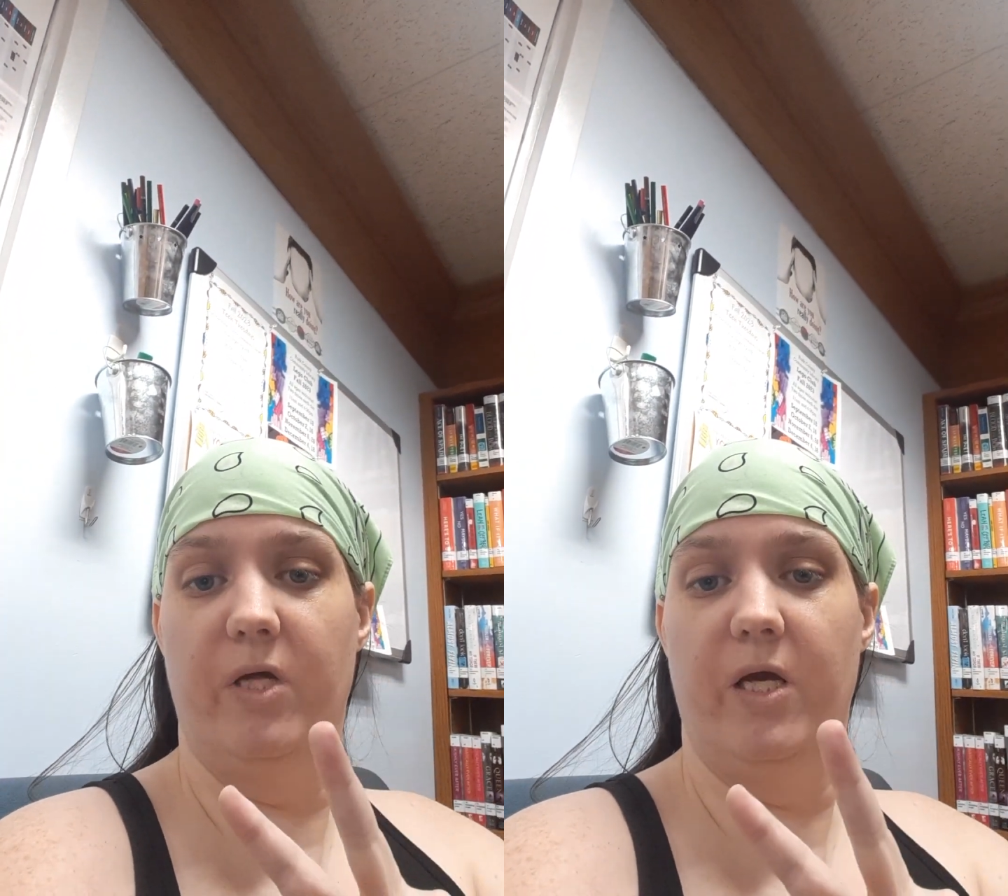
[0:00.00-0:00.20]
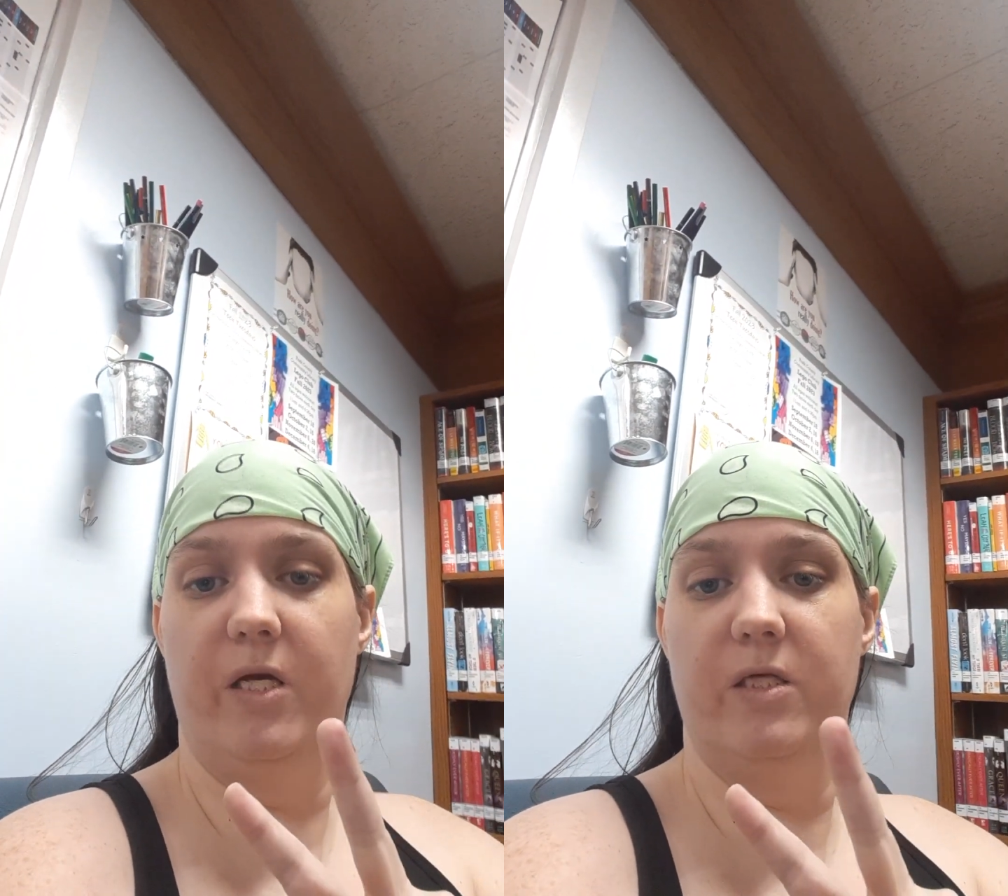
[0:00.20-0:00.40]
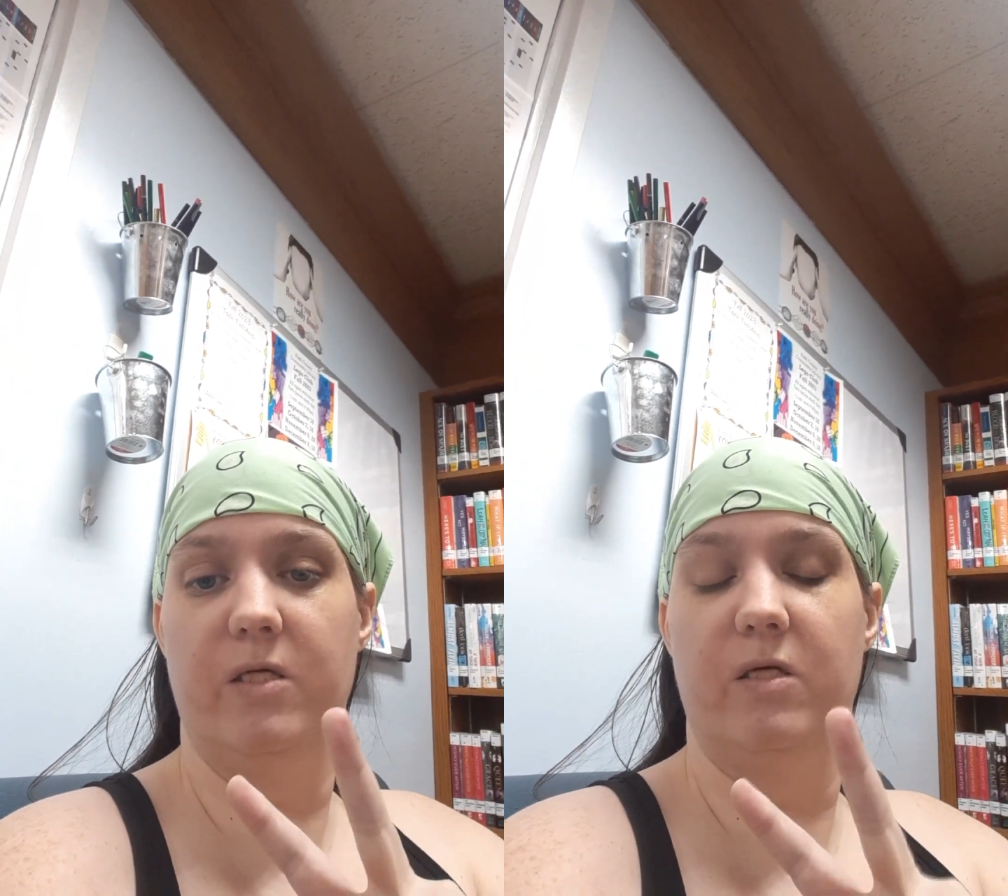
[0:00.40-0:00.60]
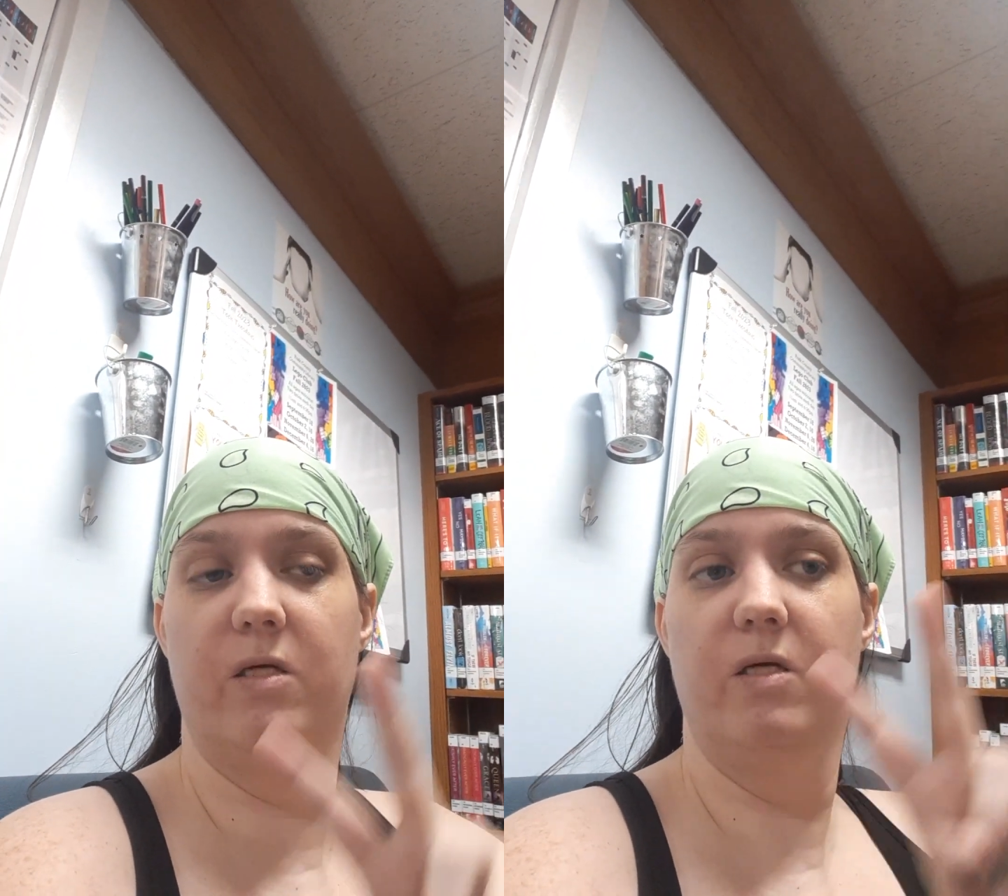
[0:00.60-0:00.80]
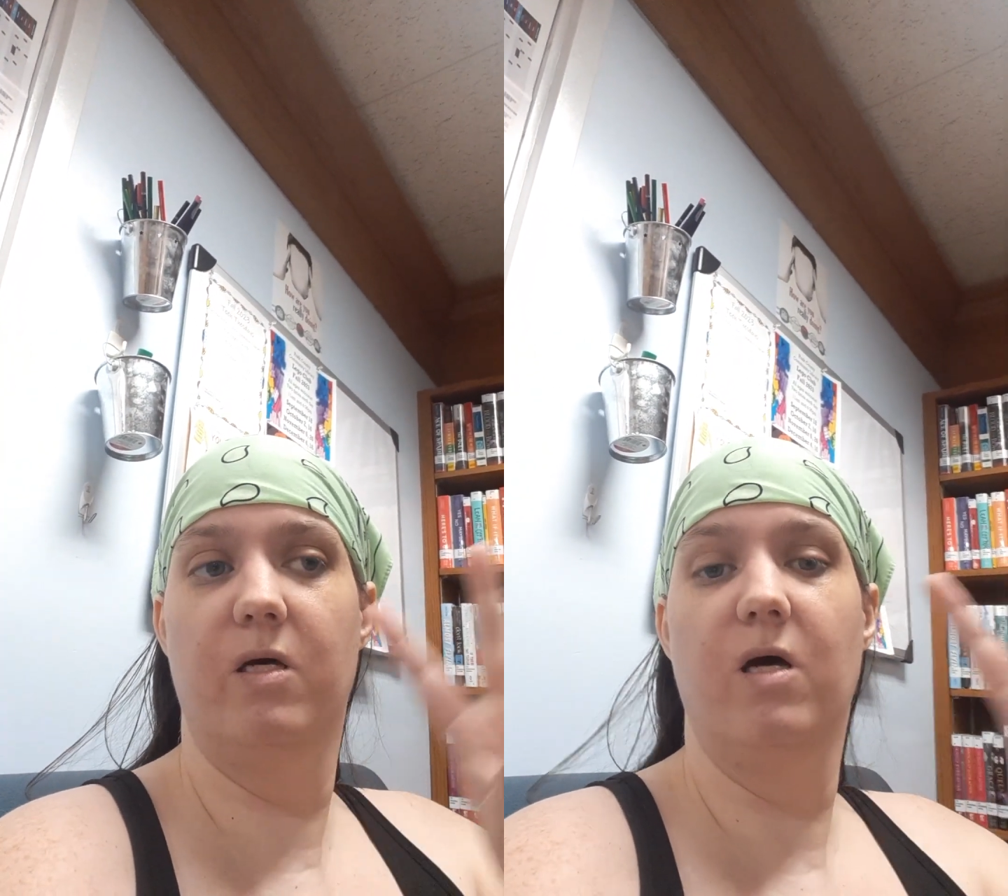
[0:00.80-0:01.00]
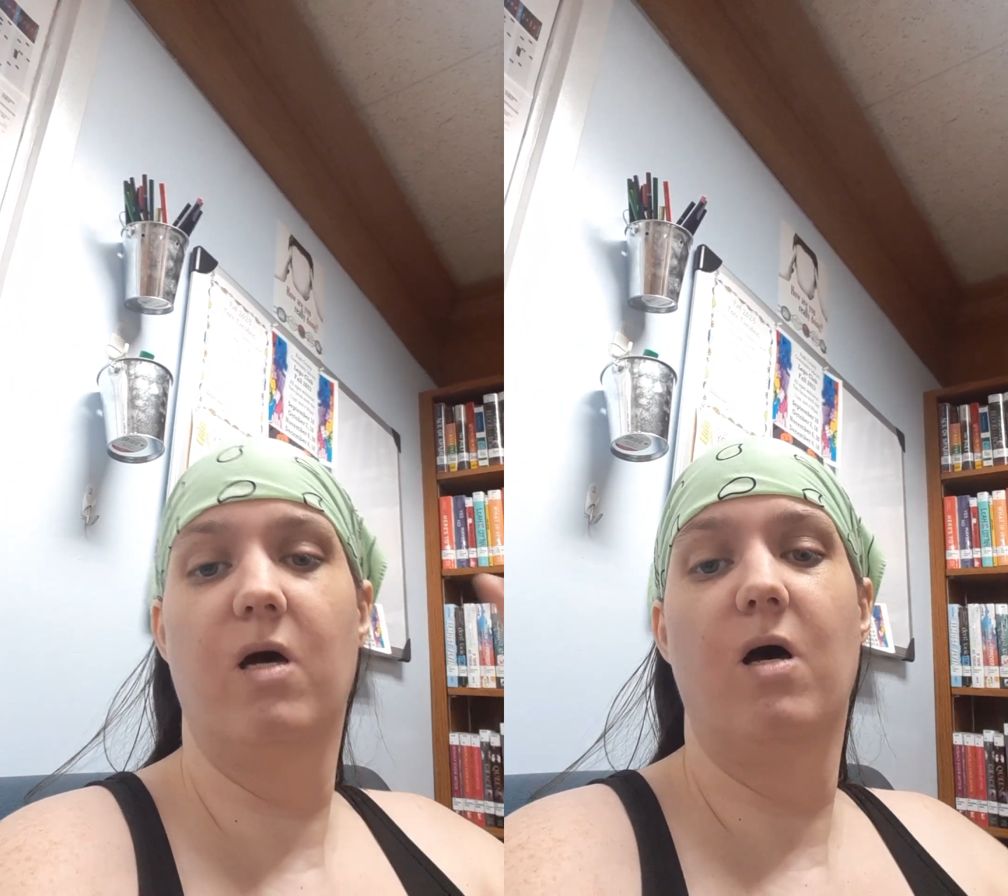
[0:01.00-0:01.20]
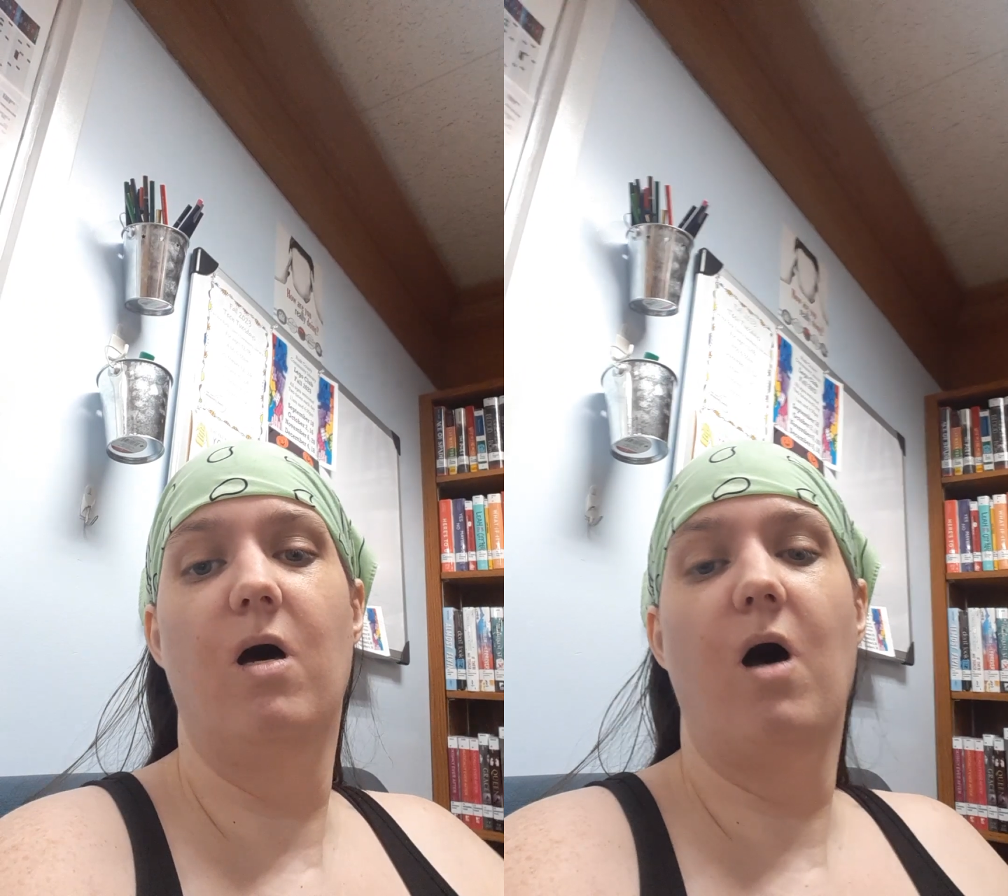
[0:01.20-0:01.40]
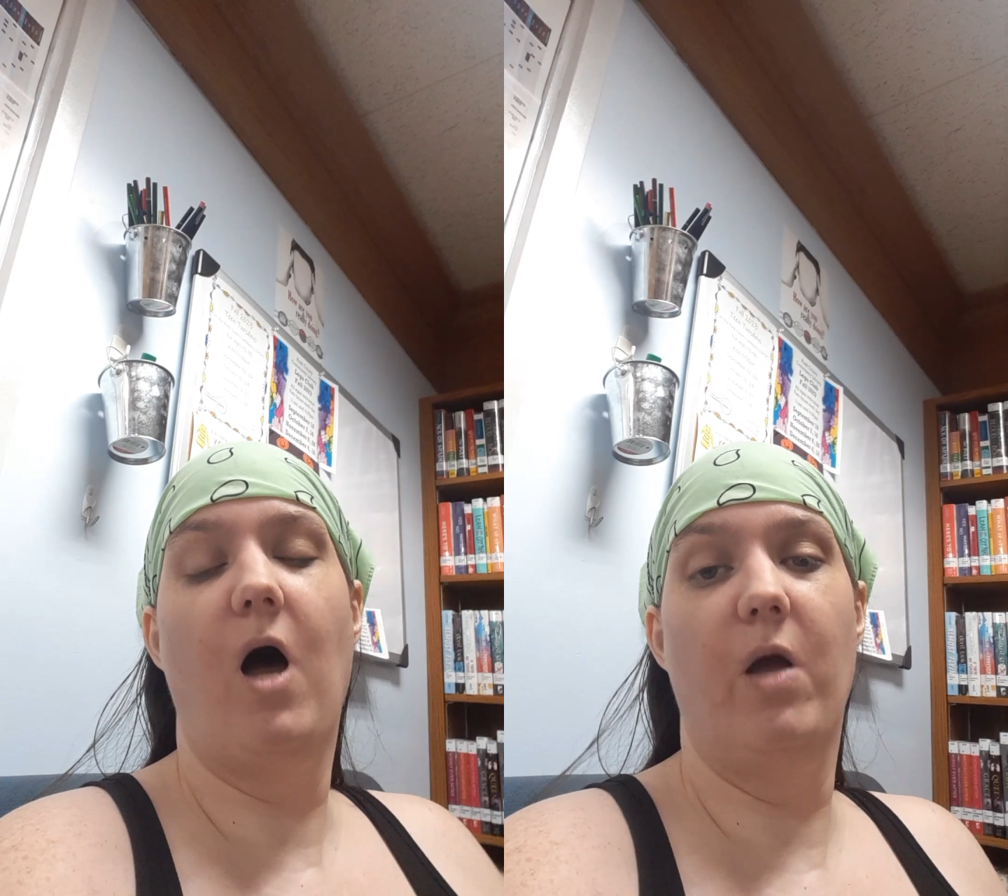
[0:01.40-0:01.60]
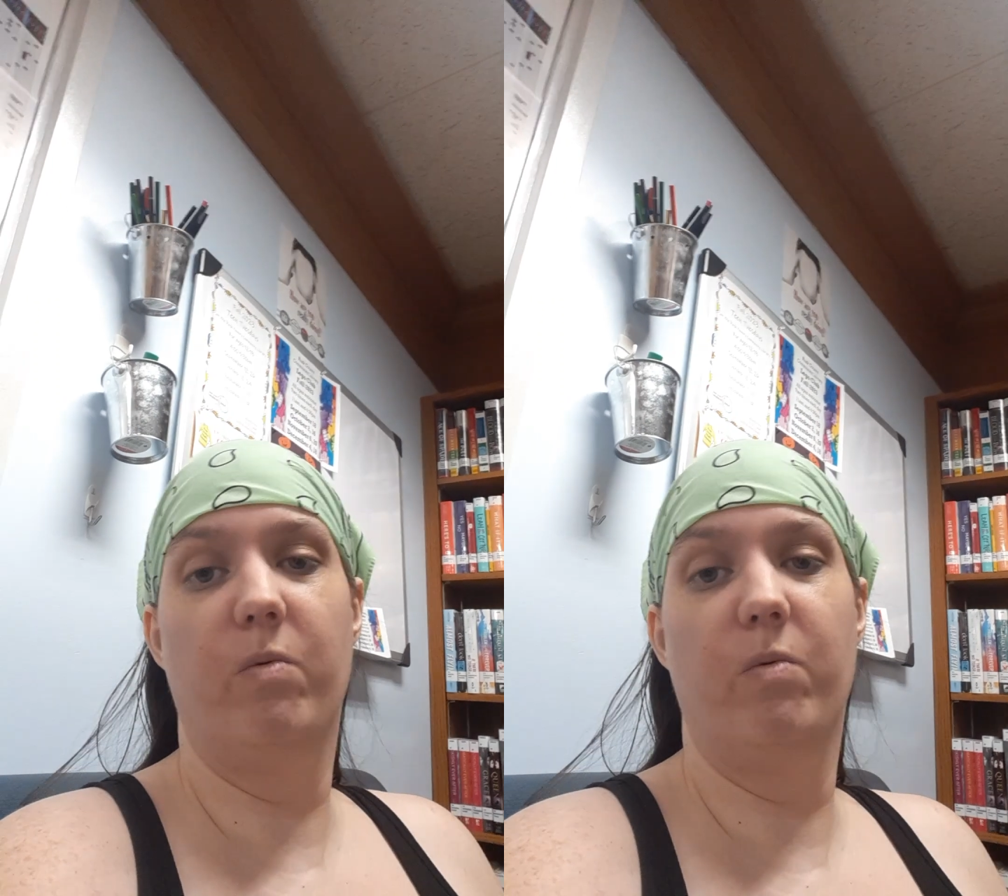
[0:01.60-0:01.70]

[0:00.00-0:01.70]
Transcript: days. I